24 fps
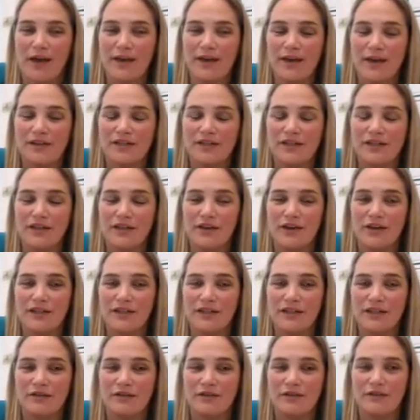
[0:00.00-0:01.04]
And actually the
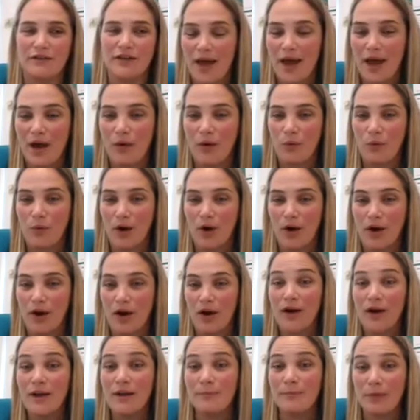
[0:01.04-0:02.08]
idea of how
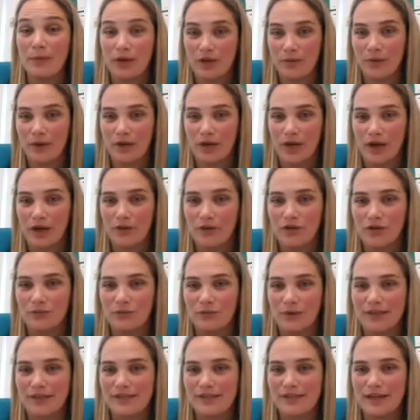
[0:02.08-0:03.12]
I become a coach
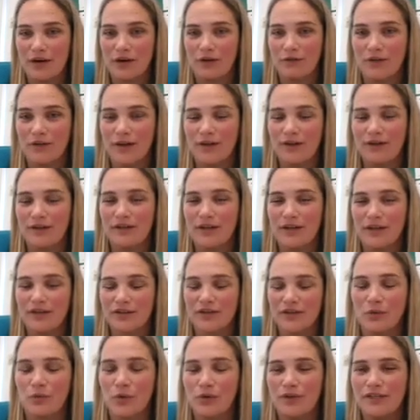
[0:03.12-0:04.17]
myself, and because
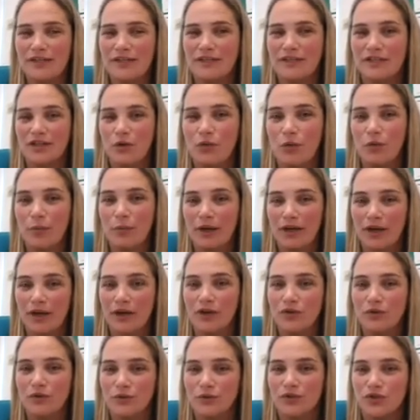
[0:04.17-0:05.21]
I wanted to know what my
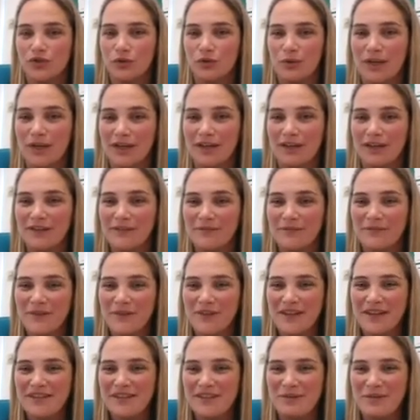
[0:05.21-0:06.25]
coach was doing.
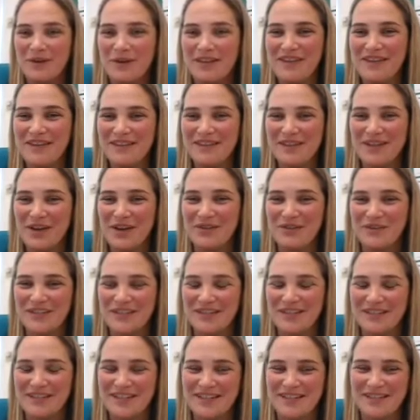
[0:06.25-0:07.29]
So in these
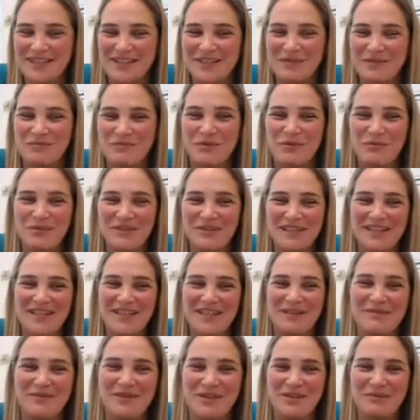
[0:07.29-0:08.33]
coaching sessions, what was it
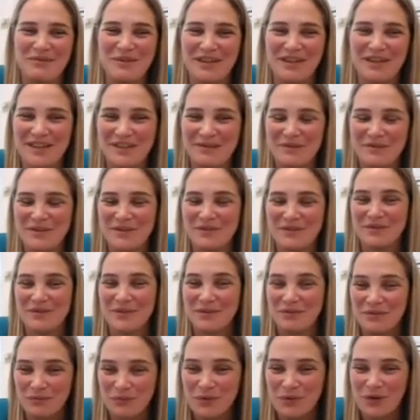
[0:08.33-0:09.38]
they were doing that was
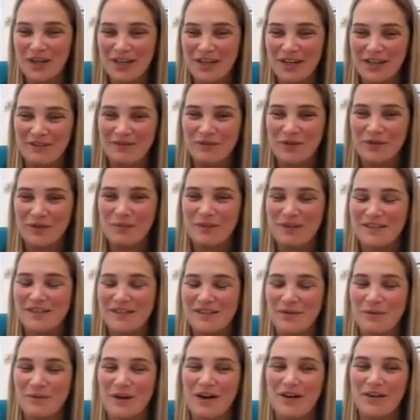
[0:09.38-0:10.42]
working for me
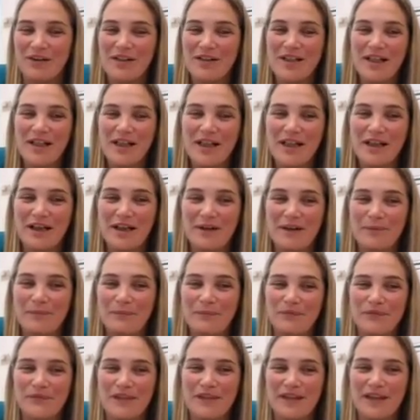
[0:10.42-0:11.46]
so well?
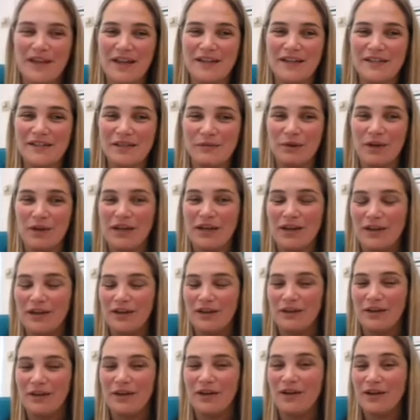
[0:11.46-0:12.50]
And so I
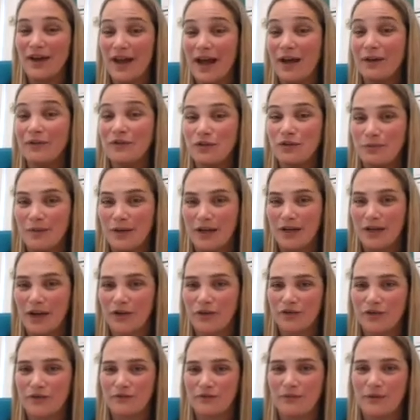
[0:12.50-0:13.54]
learned how to be a
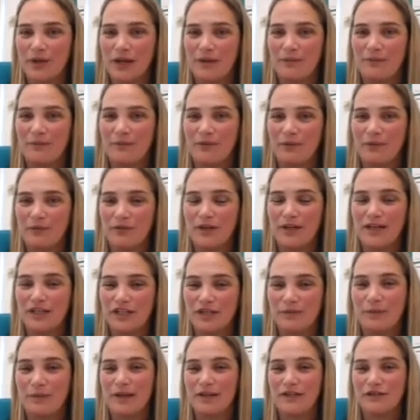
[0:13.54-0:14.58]
coach through the
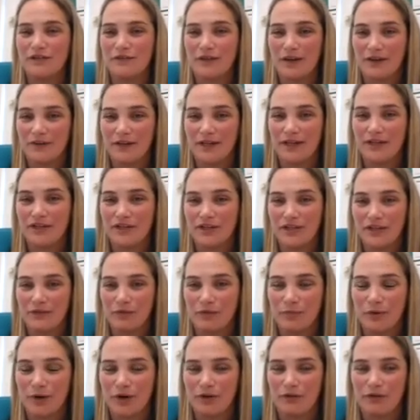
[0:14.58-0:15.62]
Leadership Edge Foundation
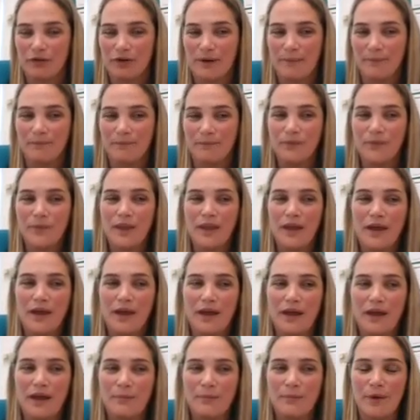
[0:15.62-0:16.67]
level programme.
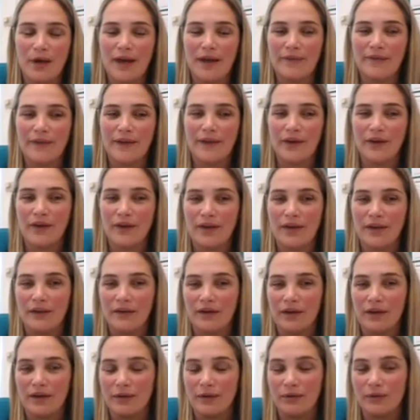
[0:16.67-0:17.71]
And then I
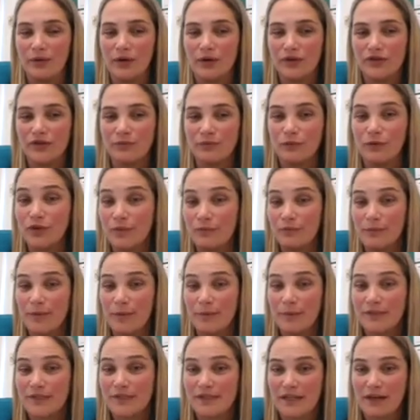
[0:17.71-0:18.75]
got some other
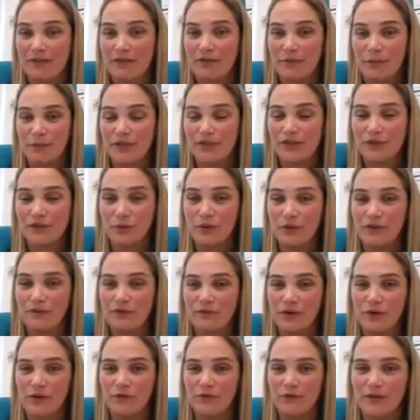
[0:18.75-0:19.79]
members of staff in my school
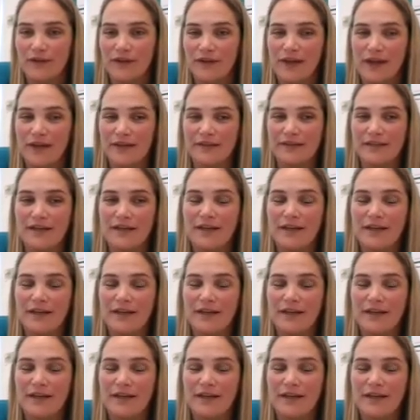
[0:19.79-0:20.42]
involved in that.